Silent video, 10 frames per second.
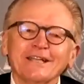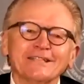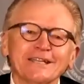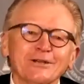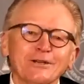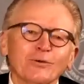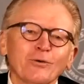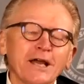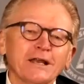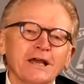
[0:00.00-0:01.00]
it. You're
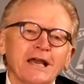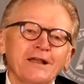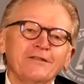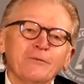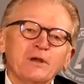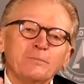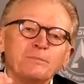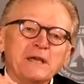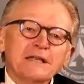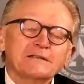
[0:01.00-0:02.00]
right. And then we
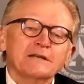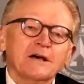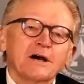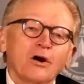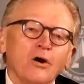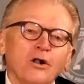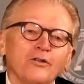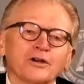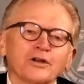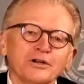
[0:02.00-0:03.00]
beat
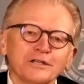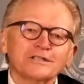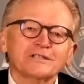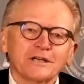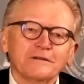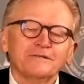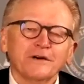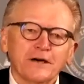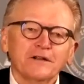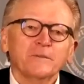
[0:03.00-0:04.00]
all the good
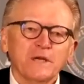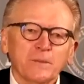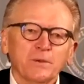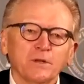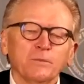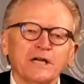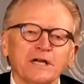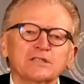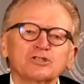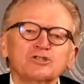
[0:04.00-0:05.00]
stuff out of people
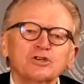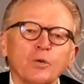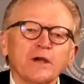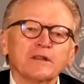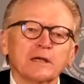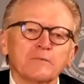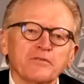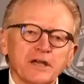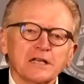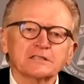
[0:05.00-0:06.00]
by showing them
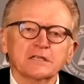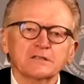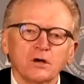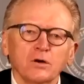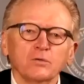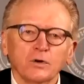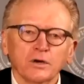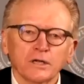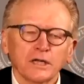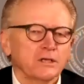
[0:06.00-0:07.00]
things that don't
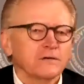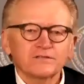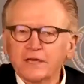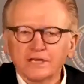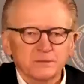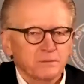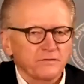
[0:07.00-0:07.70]
work. And you've said this